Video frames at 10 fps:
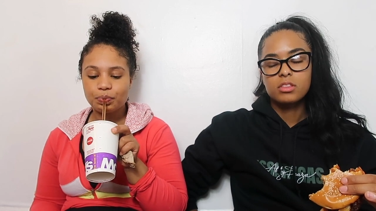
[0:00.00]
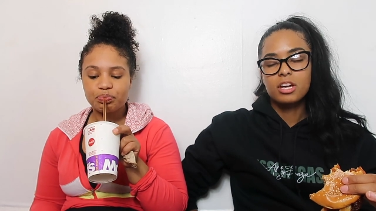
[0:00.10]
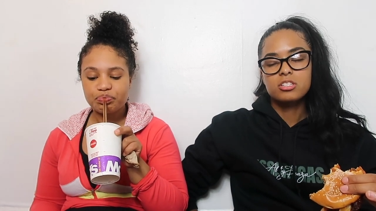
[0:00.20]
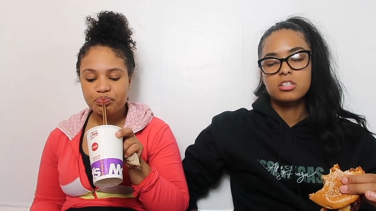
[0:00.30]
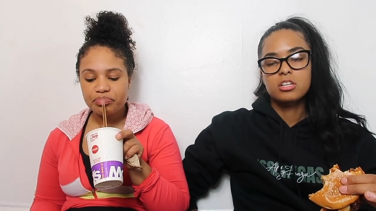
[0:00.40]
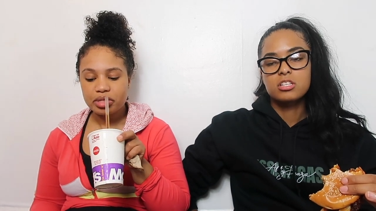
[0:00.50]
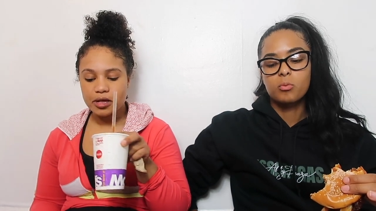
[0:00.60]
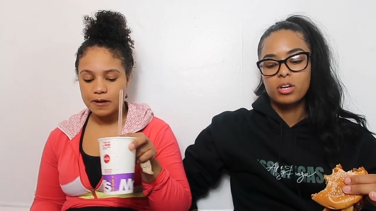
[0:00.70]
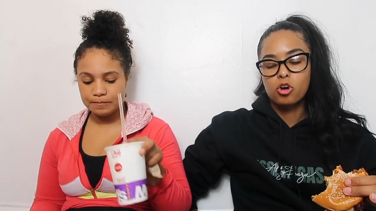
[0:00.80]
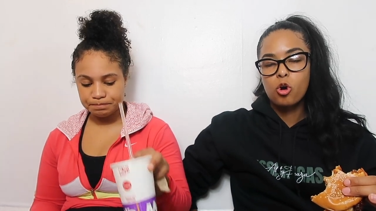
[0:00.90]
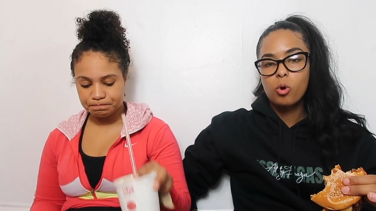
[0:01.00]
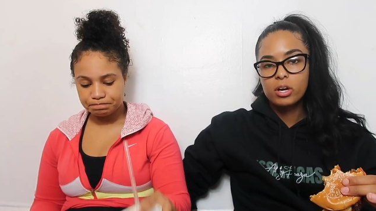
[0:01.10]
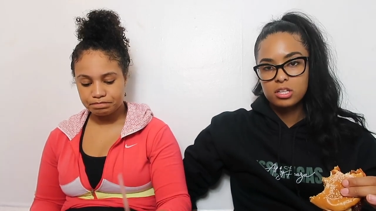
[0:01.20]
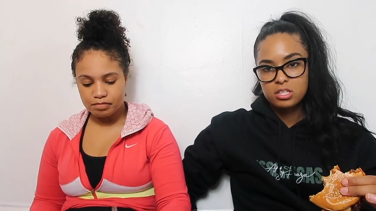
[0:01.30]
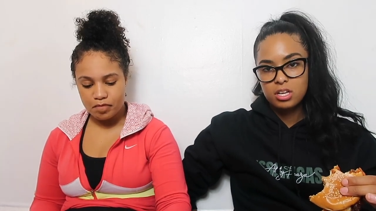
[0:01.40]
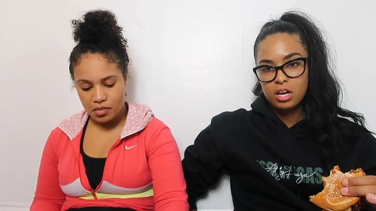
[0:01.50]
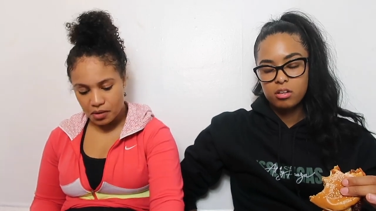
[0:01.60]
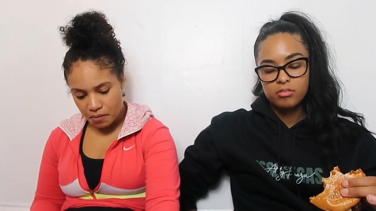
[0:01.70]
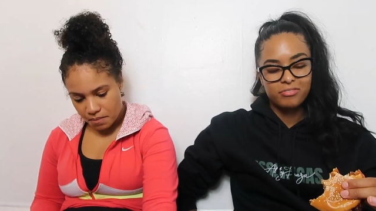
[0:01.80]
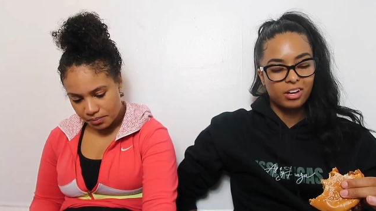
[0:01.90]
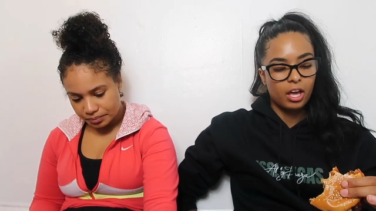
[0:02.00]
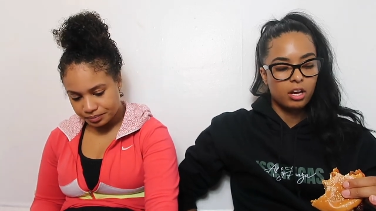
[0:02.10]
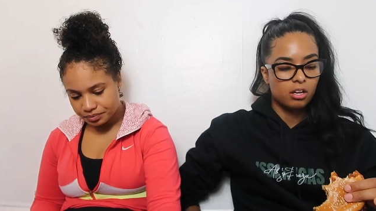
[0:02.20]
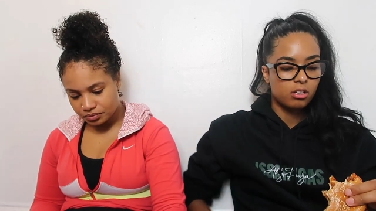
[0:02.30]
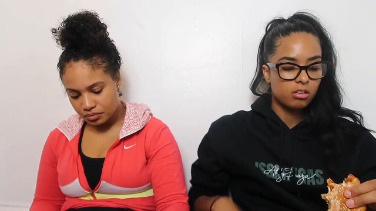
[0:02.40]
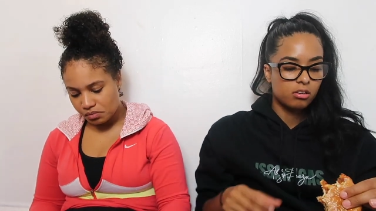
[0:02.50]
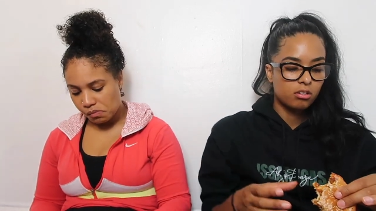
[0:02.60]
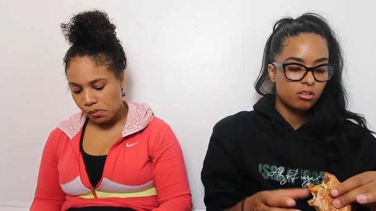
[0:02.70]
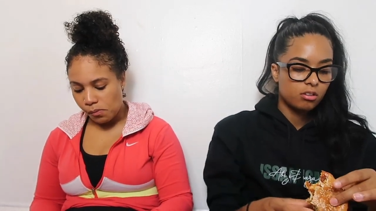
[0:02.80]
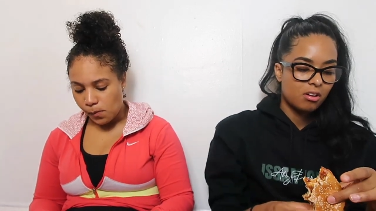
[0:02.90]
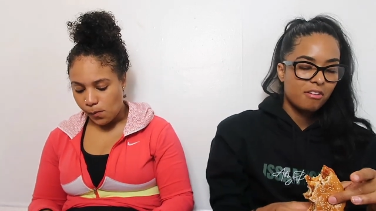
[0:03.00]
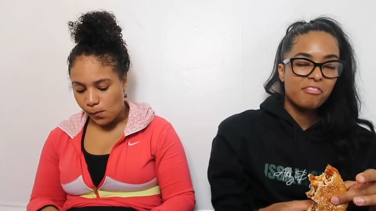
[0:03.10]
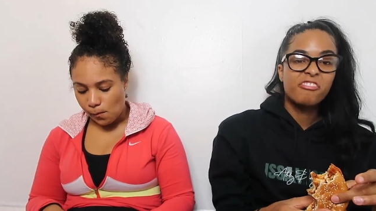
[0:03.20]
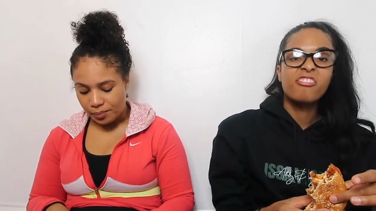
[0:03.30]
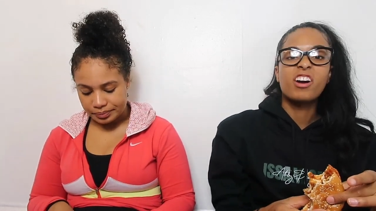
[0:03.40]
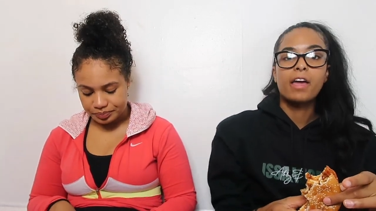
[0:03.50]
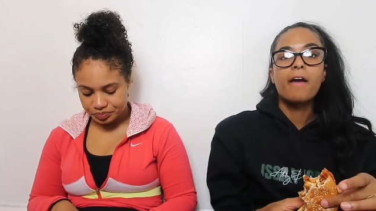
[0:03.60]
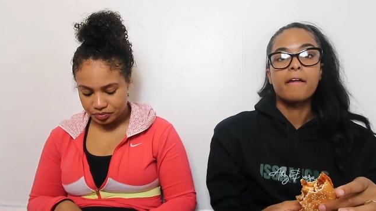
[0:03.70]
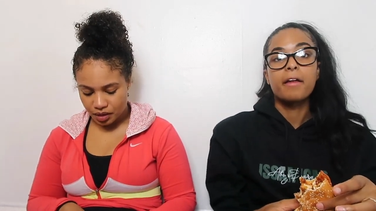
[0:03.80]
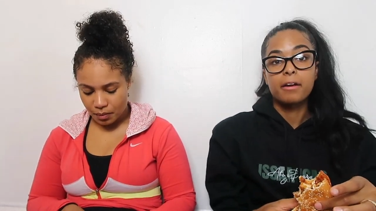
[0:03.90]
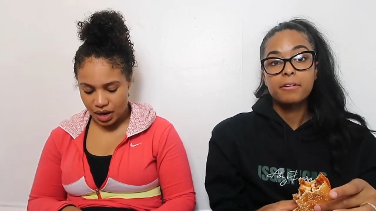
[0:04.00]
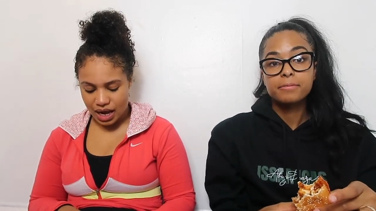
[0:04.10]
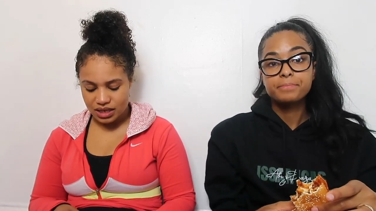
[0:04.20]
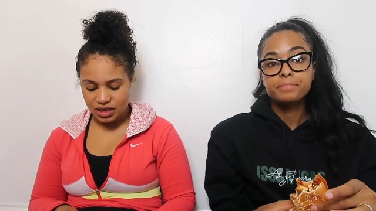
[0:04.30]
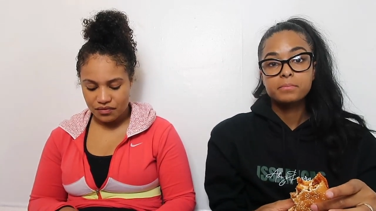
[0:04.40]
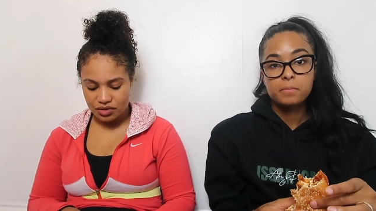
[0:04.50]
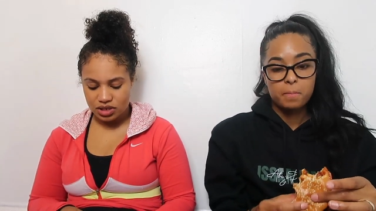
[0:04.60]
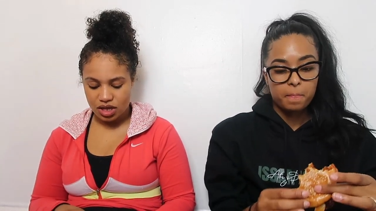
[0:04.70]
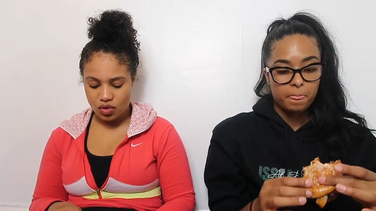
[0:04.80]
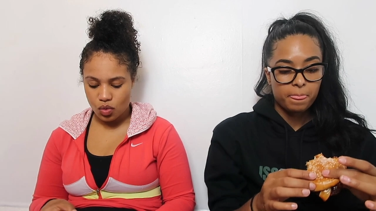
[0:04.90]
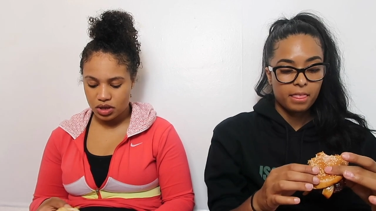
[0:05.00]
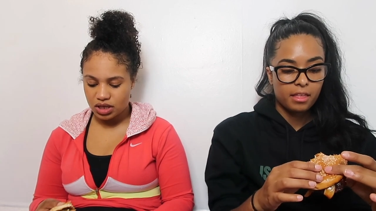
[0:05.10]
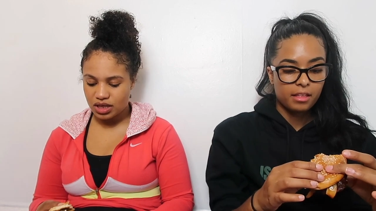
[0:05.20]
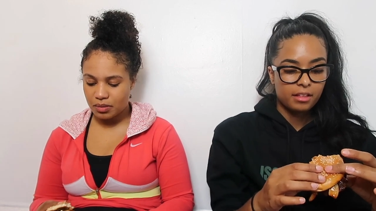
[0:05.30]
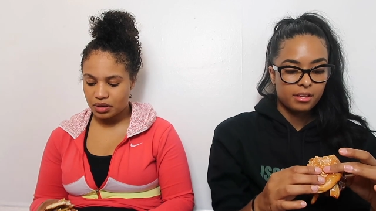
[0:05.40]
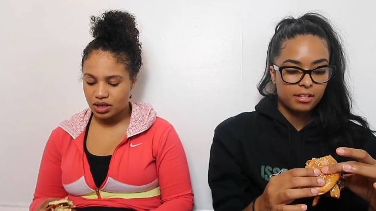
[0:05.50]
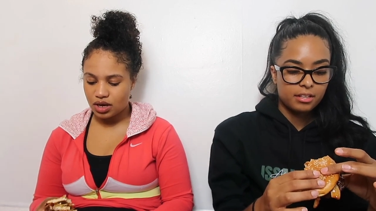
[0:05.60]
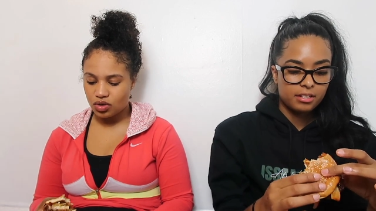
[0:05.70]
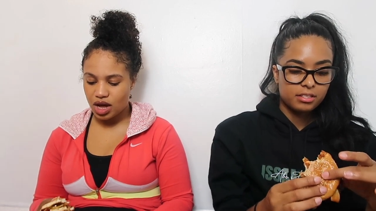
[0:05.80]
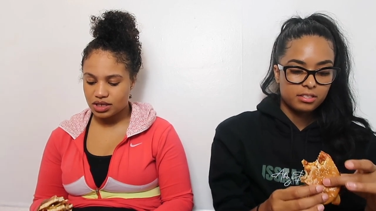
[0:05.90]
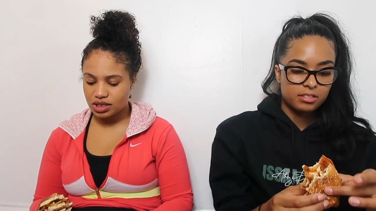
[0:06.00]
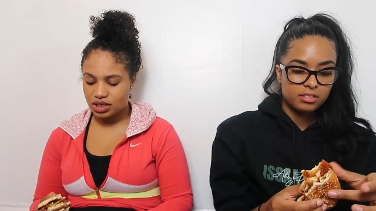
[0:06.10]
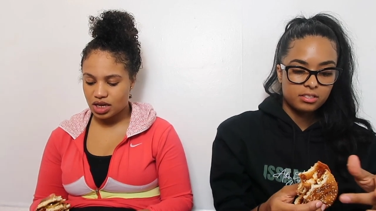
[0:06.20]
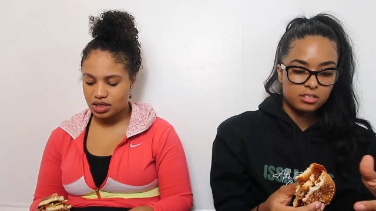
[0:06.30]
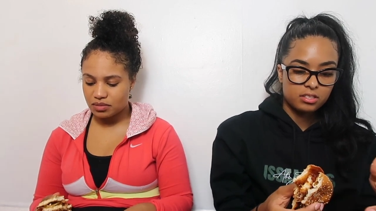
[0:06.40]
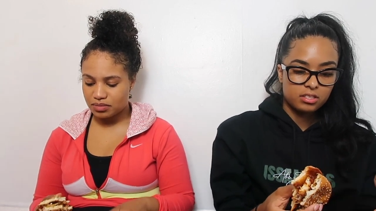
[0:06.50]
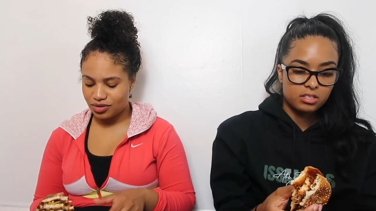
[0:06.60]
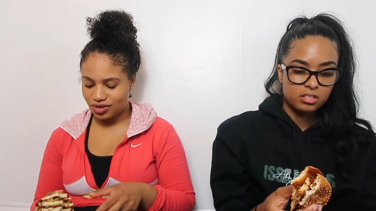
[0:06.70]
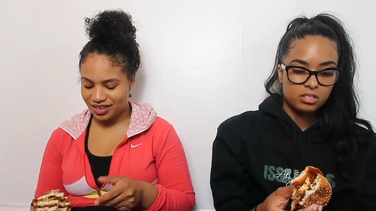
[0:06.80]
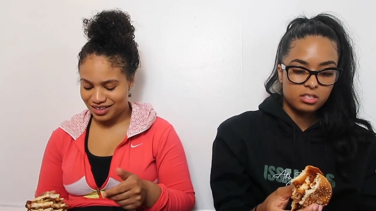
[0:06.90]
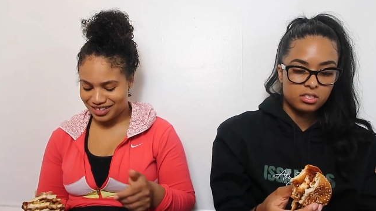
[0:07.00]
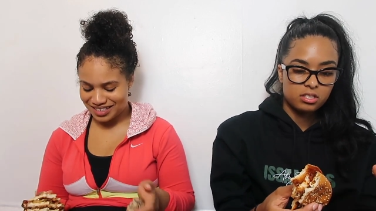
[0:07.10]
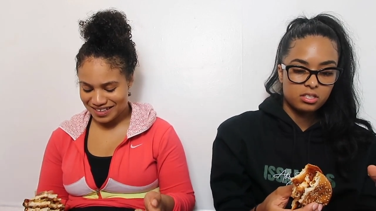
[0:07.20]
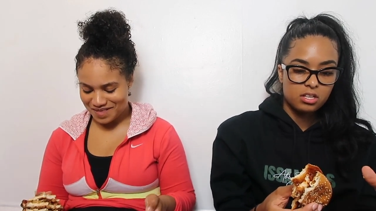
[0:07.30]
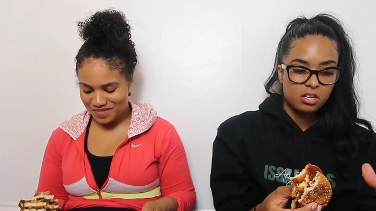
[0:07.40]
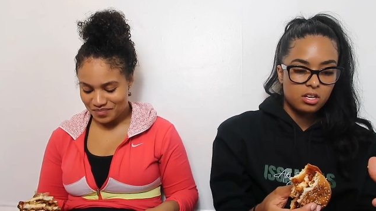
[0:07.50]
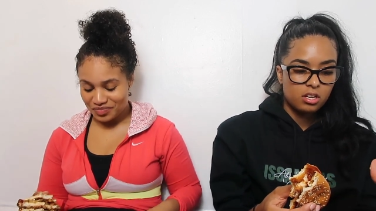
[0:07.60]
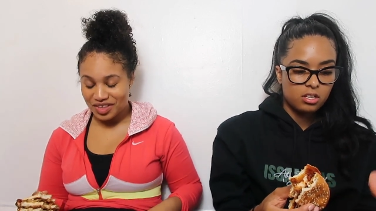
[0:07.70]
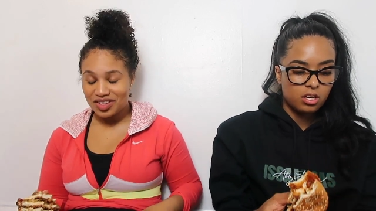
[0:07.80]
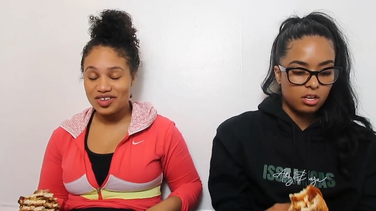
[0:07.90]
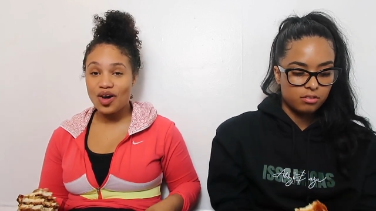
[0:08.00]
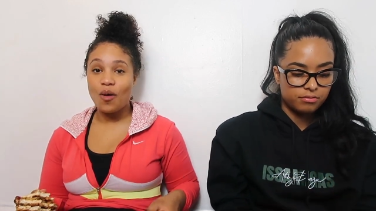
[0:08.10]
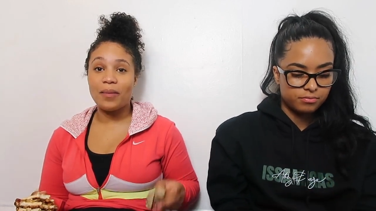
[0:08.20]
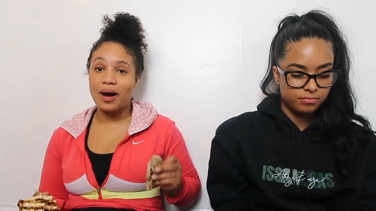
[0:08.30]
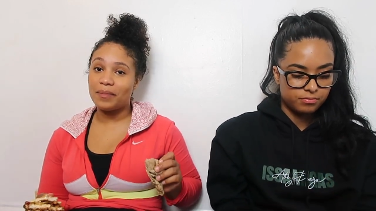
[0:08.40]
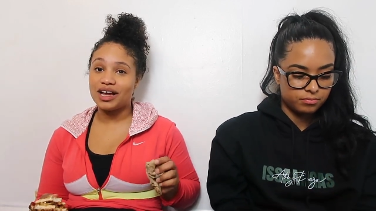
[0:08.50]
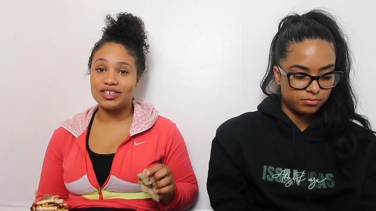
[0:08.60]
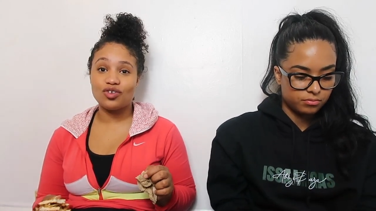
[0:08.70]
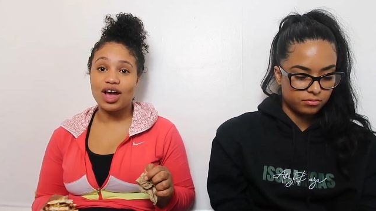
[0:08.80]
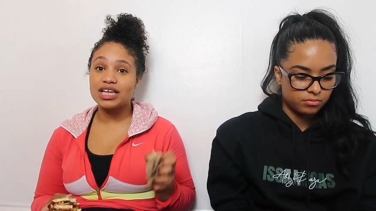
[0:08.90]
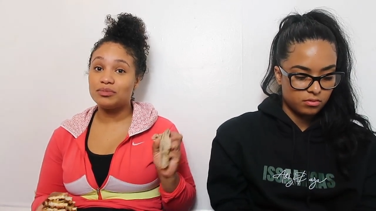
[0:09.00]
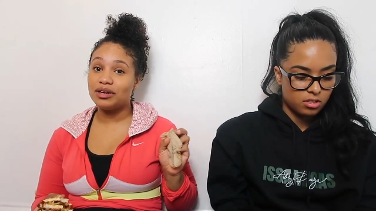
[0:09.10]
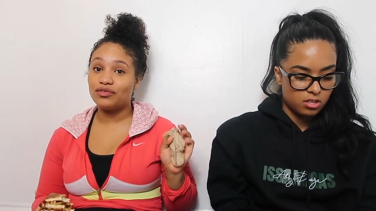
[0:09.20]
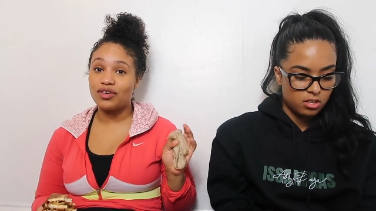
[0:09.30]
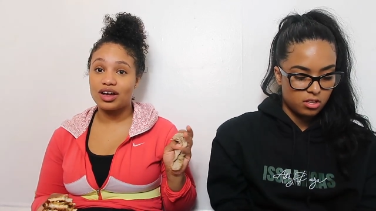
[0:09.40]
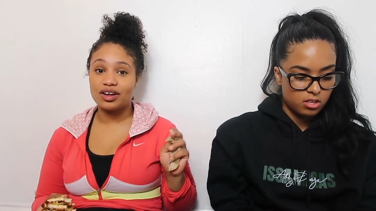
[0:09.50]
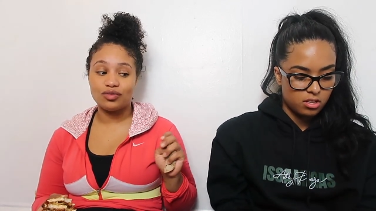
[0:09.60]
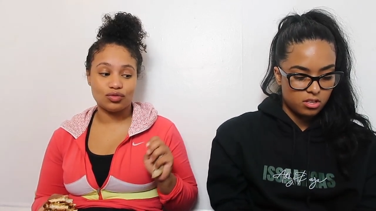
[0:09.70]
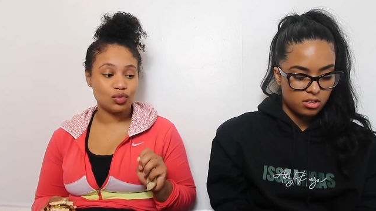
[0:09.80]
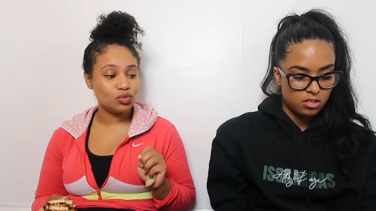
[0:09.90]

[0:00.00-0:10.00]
Speaker 1: That shit hit, with a Coke on the side, forget it. Forget it.
Speaker 2: But I can definitely say the one thing that McDonald's has is nice employees. Yeah. Yo, Popeyes, you guys been fucking